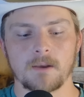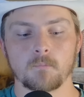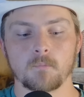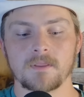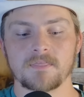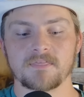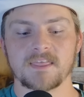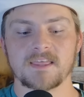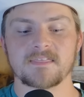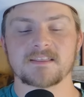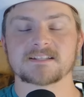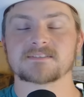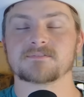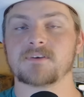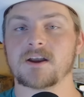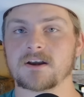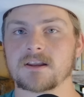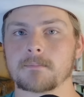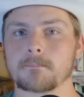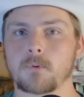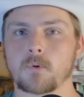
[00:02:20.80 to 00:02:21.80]
And one thing that's
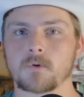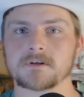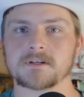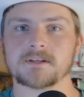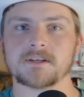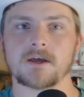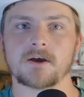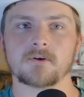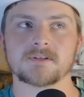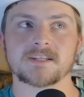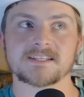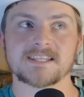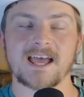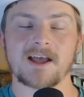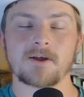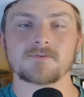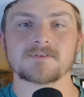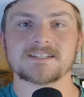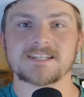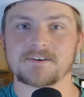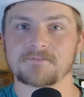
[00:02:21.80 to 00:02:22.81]
very important to note is
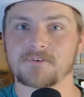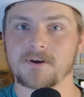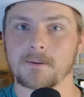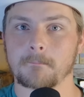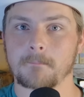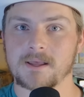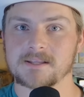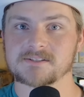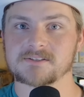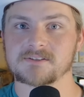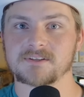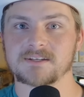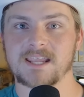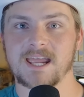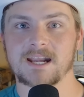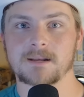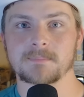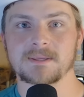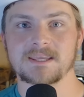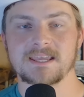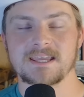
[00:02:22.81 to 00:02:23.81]
how different muscle
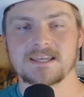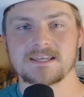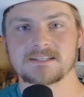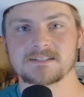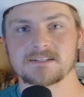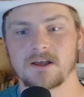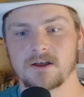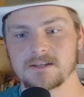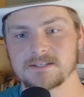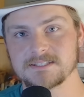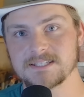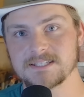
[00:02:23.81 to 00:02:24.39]
anatomy is on